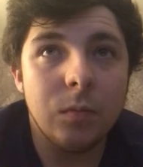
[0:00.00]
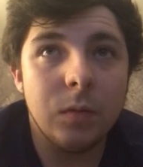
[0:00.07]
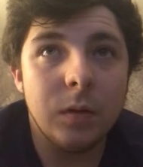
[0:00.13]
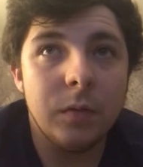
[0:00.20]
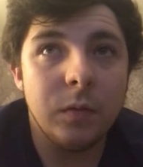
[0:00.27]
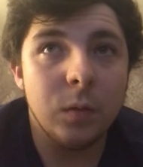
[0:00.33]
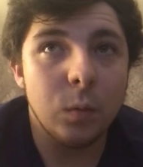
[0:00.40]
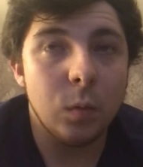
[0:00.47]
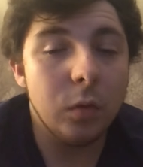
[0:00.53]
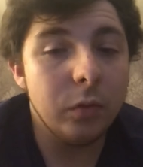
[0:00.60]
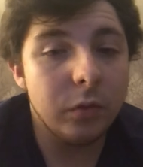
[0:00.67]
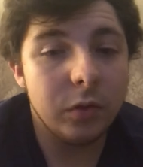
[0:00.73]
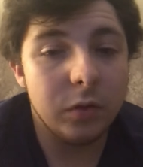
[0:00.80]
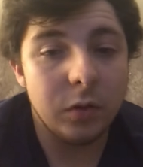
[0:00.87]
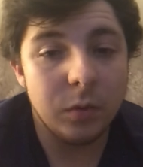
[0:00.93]

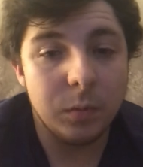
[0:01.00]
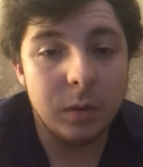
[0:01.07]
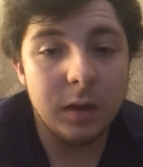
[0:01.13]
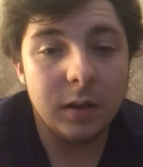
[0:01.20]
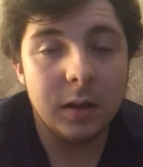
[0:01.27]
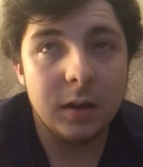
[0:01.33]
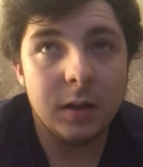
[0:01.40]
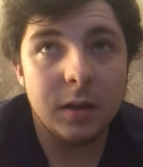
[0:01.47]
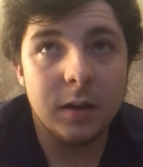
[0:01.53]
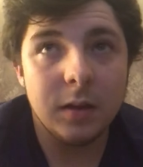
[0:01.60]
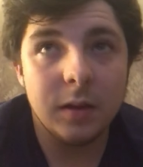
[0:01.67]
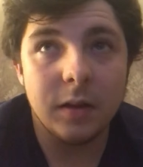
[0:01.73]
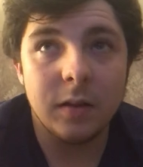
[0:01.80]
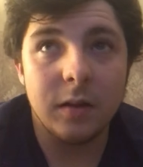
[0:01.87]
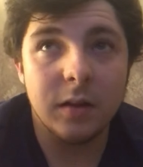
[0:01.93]
do it,
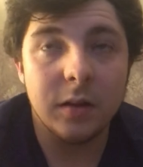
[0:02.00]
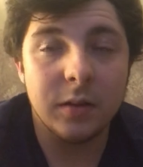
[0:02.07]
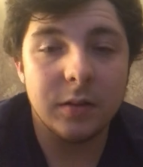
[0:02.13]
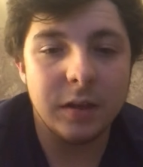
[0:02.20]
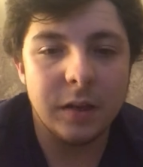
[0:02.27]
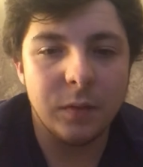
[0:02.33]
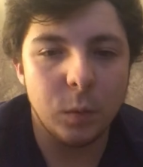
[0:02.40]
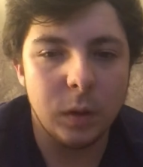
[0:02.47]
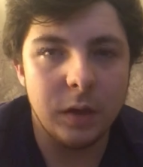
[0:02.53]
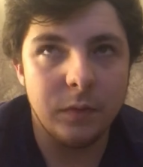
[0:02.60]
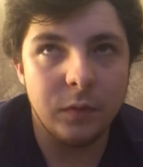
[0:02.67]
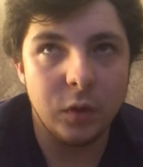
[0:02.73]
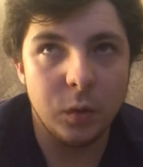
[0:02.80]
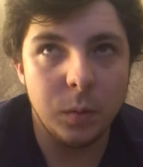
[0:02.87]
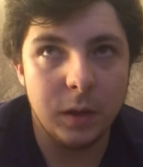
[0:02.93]
then a safer way
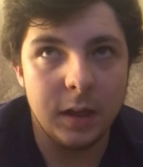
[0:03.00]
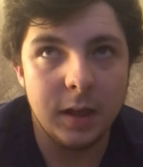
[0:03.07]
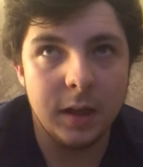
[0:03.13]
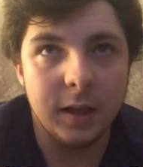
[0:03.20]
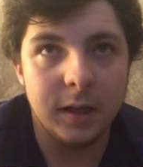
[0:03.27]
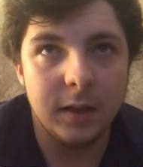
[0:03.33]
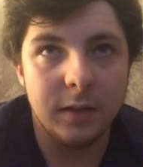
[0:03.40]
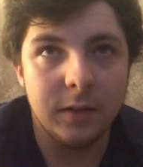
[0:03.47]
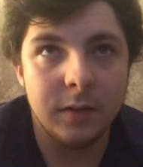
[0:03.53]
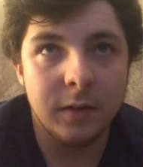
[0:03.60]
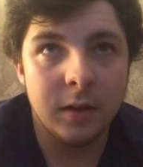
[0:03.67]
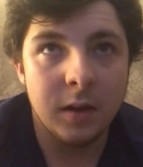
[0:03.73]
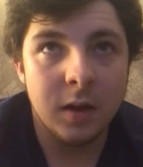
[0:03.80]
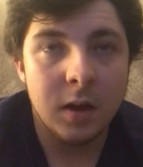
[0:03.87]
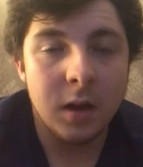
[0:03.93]
of doing it is
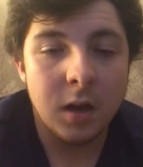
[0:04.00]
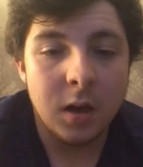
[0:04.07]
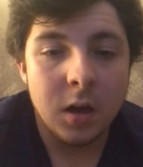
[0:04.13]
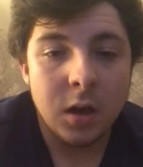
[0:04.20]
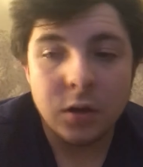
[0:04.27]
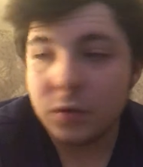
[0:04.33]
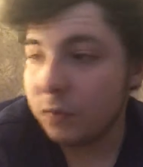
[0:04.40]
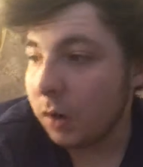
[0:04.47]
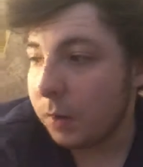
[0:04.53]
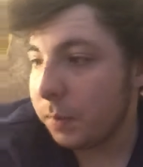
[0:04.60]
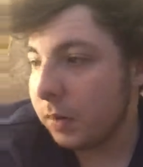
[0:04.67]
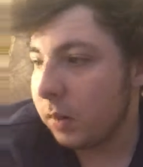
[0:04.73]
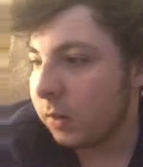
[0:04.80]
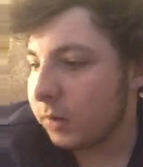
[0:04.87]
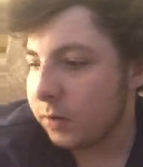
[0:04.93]
to wrap
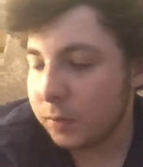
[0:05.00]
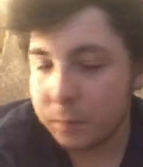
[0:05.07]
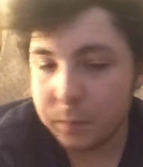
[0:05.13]
an elastic